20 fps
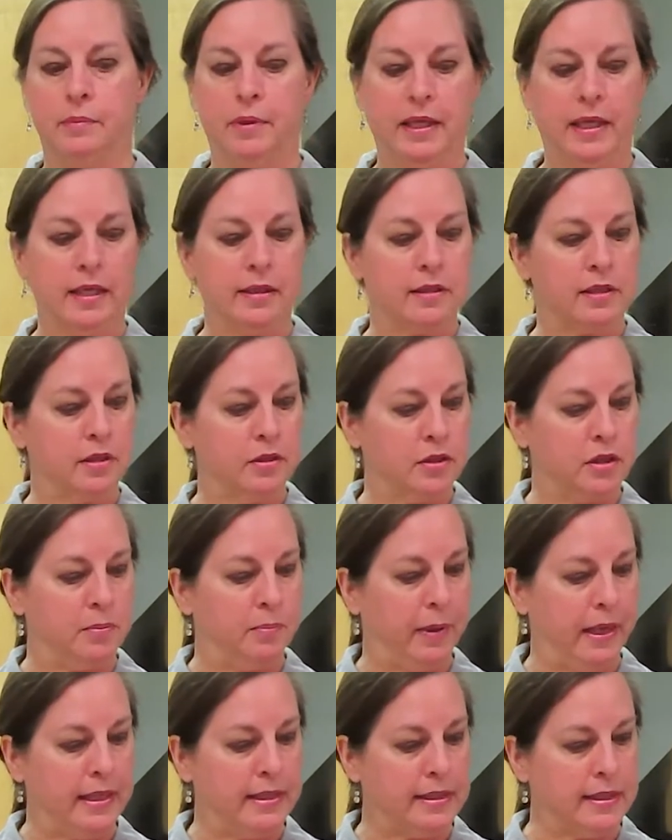because there's
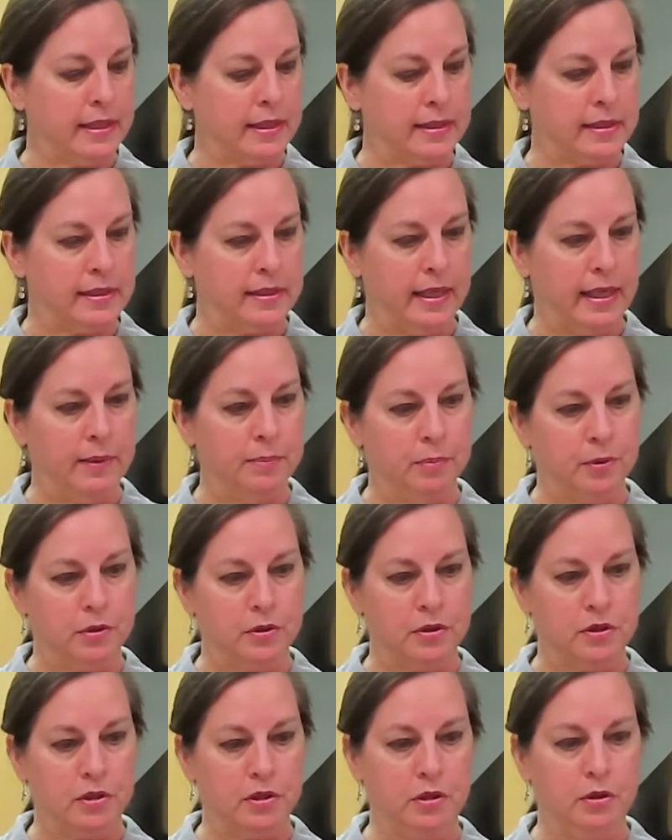basic
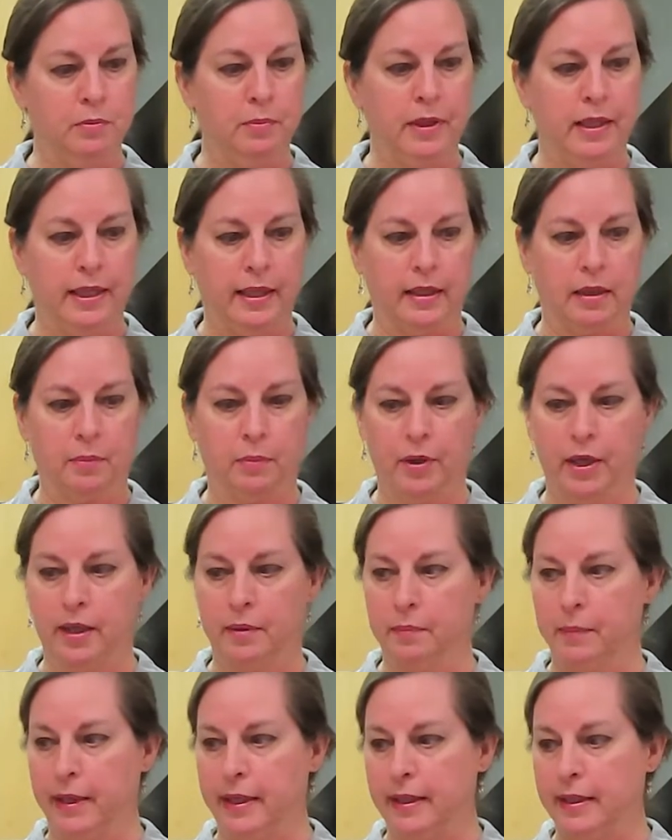staples to banana
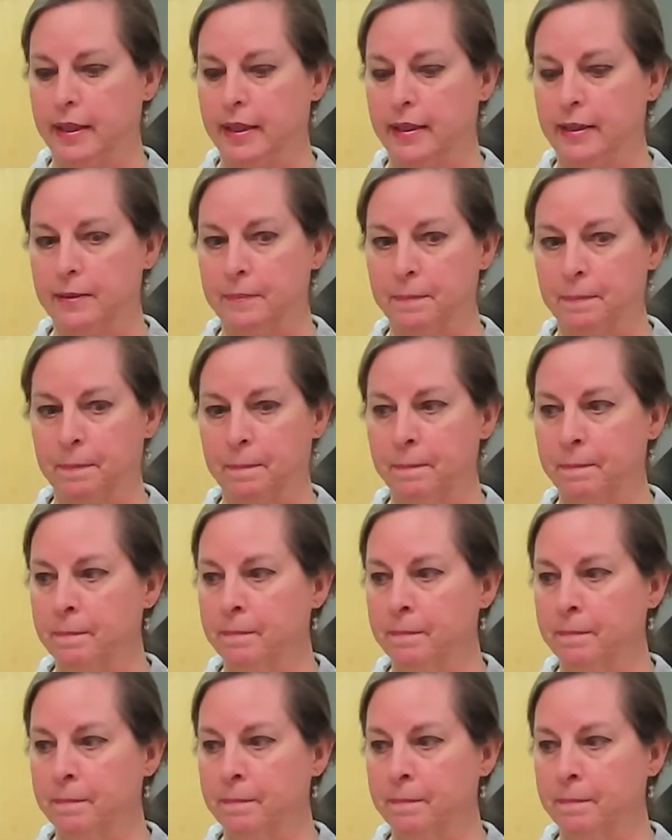bread making.